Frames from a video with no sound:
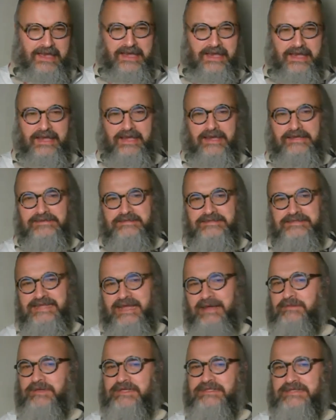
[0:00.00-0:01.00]
And
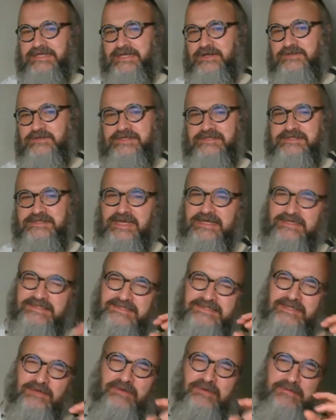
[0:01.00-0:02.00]
Sam continues, says, I
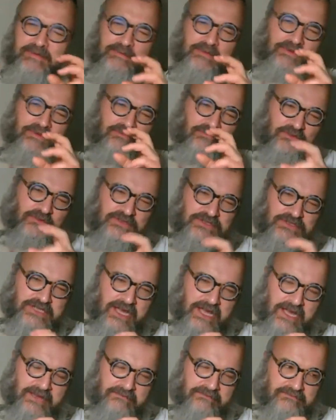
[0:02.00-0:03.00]
could still remember the first
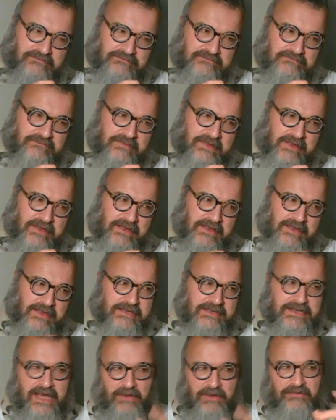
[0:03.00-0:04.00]
time,
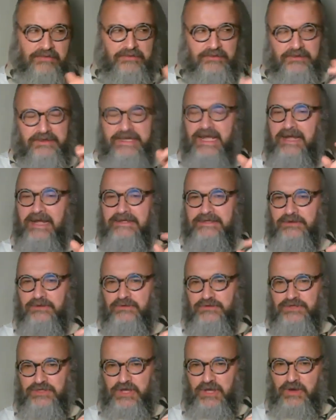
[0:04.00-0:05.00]
now 30 odd
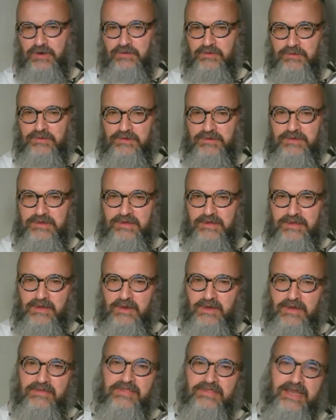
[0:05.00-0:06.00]
years ago,
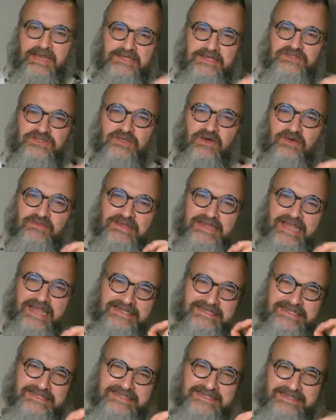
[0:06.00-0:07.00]
that I saw the
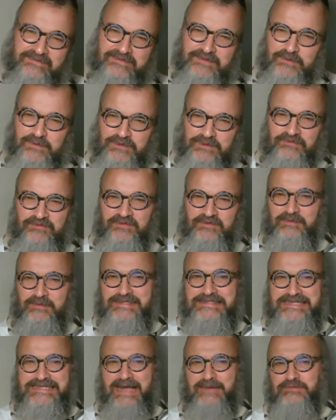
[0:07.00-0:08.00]
1971
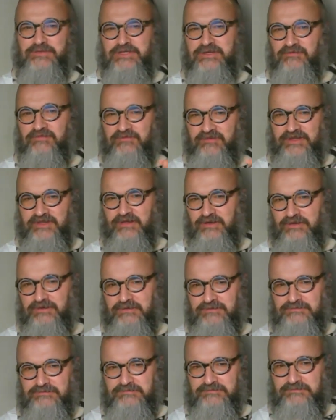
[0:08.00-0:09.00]
film adaptation of
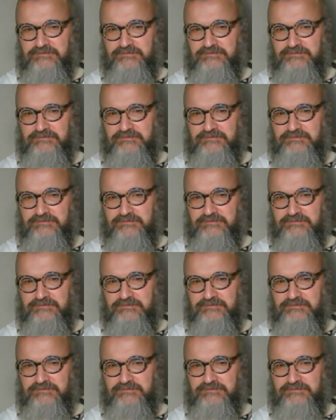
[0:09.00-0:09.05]
Fiddler,